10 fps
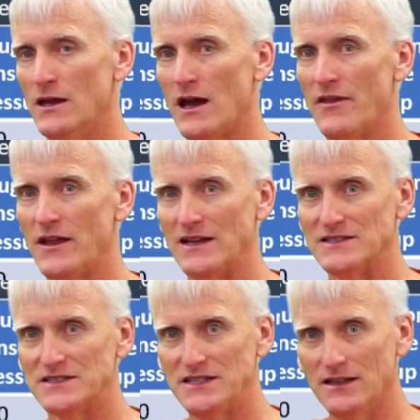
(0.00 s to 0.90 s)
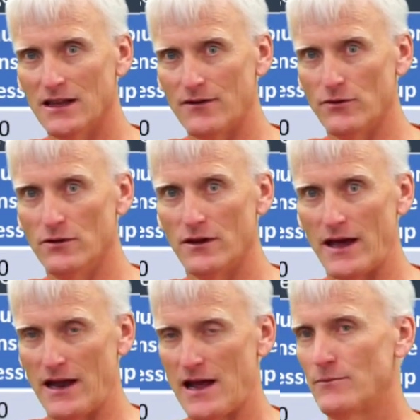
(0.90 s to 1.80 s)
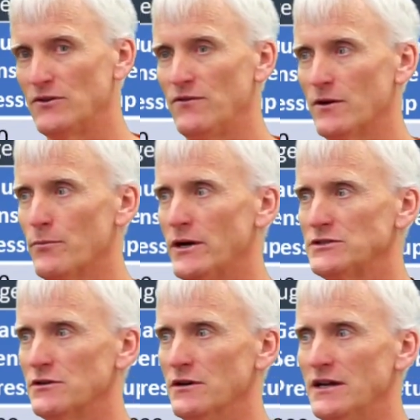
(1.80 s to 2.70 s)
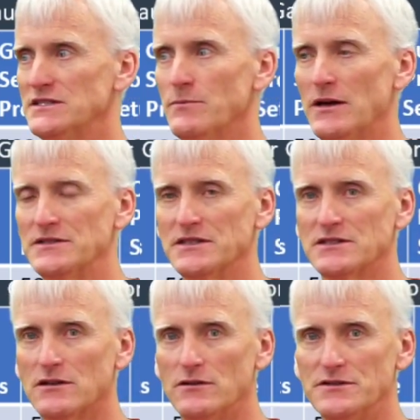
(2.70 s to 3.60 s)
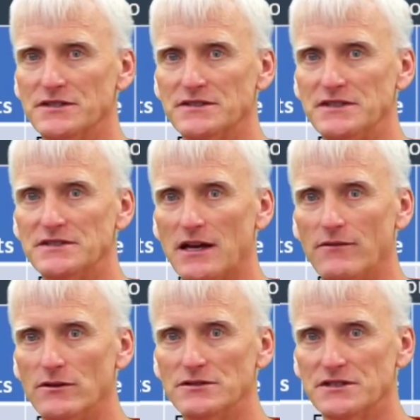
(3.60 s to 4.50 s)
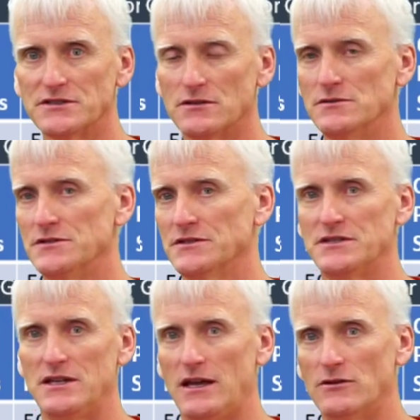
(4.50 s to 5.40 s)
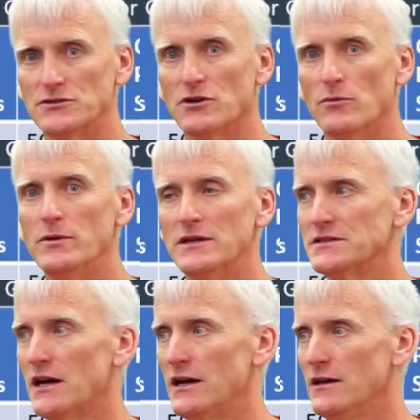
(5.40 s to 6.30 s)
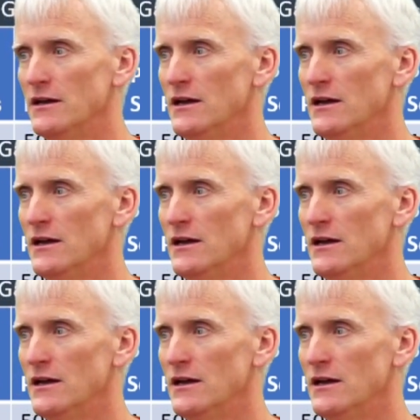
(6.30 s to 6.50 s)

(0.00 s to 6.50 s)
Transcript: And then at sea level, at atmospheric pressure, it's about 667 or 668 or so PSI.